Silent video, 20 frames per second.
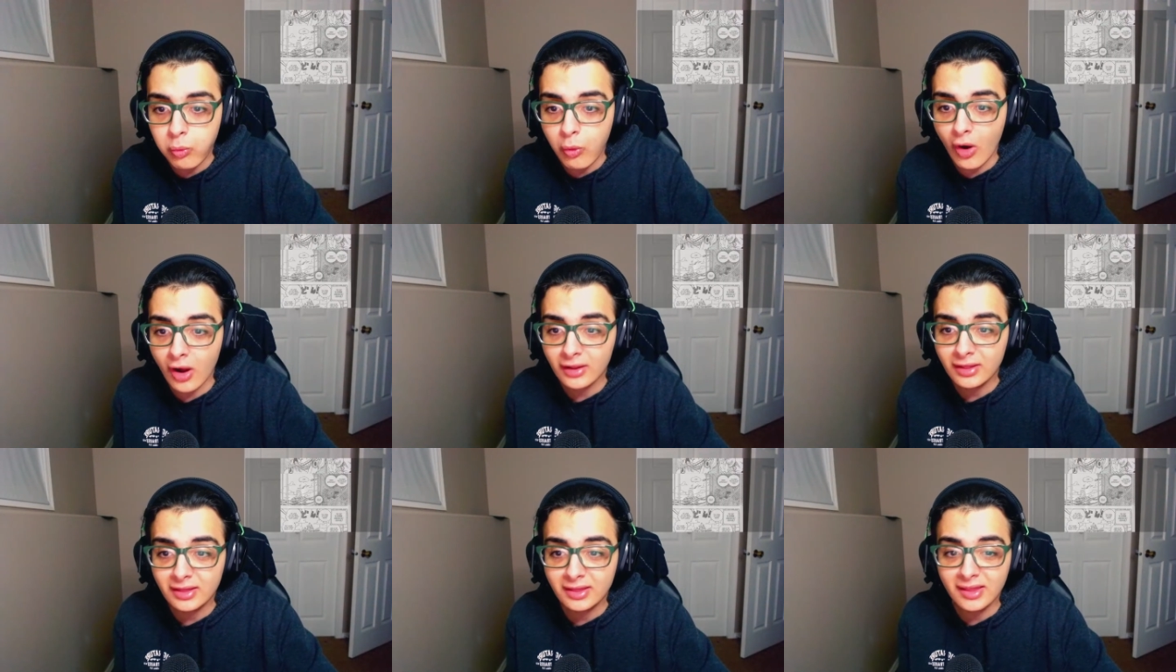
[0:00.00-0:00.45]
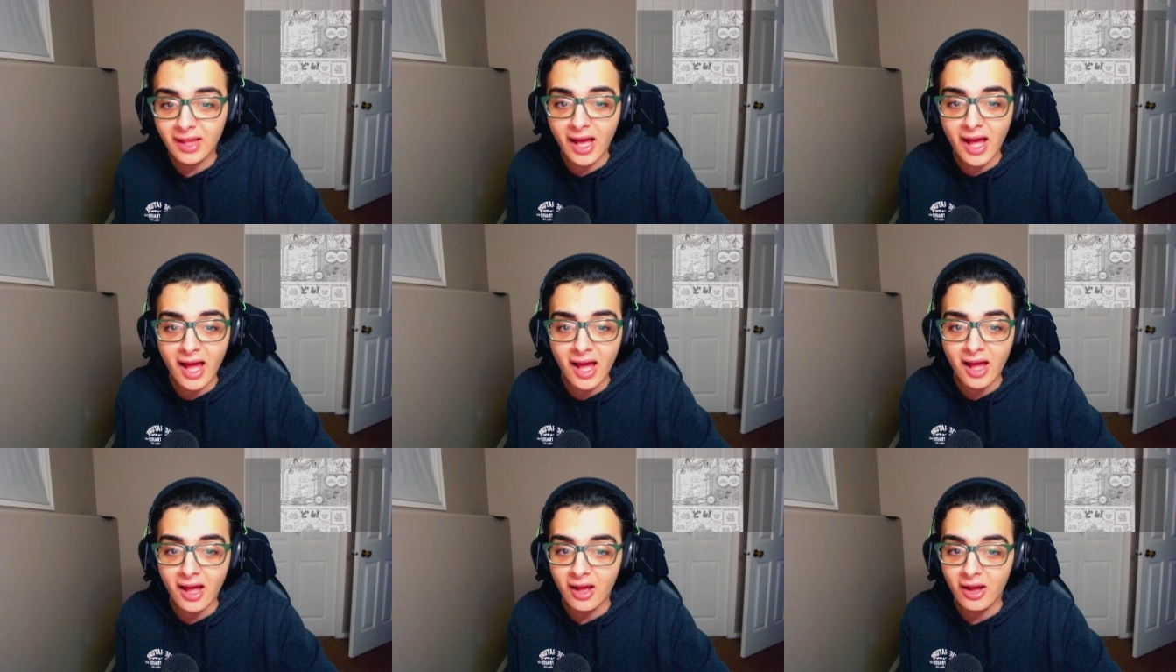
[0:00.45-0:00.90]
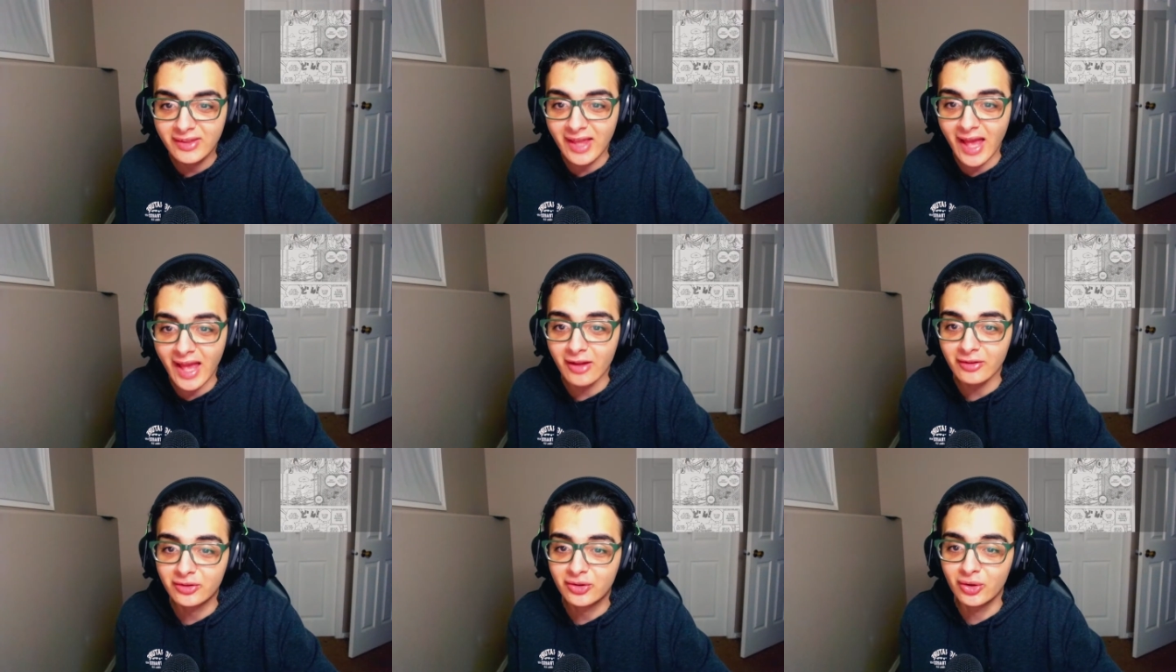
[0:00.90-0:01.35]
What the...
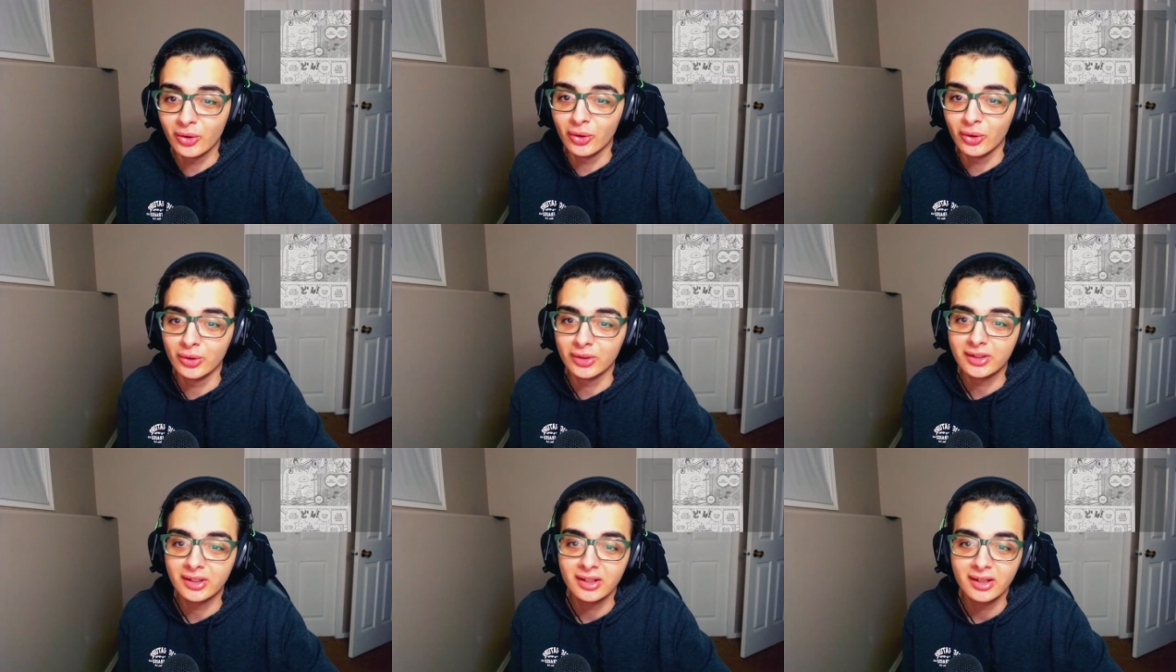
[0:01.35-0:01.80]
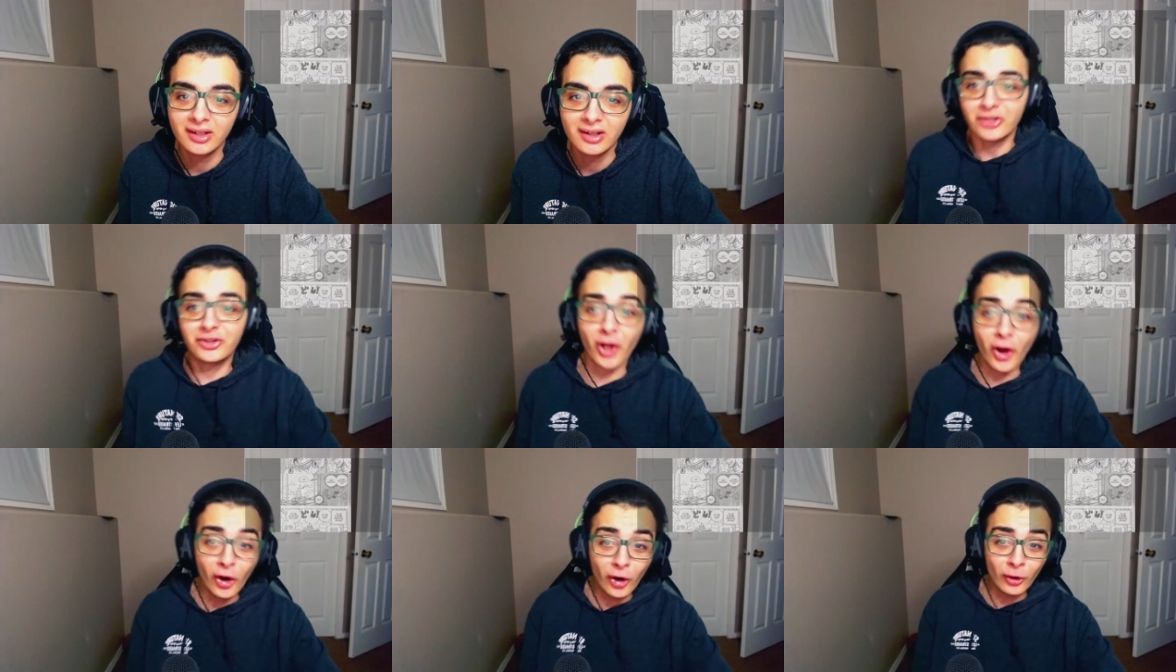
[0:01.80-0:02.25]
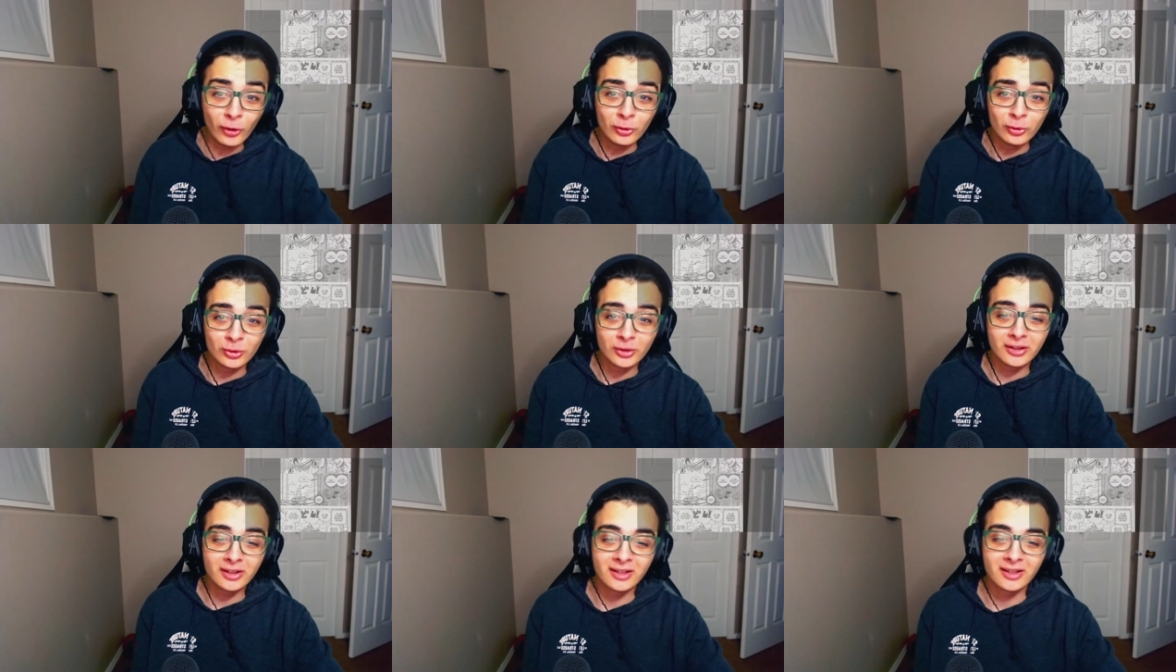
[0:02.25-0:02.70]
That, dude. Dude!